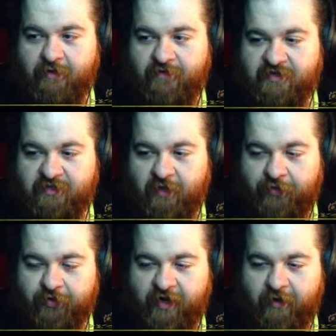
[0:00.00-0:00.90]
this
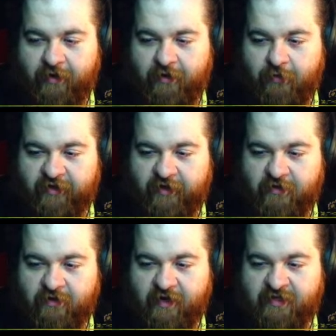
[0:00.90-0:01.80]
other area over here,
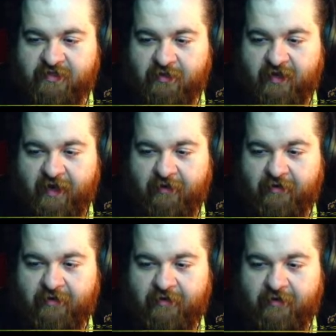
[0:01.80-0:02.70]
right? Because again,
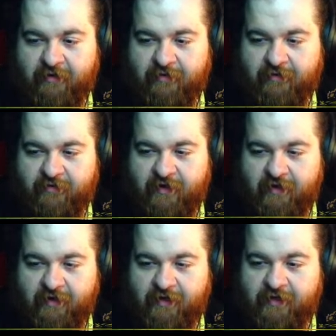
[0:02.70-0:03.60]

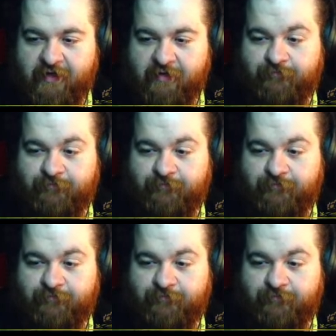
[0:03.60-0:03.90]
the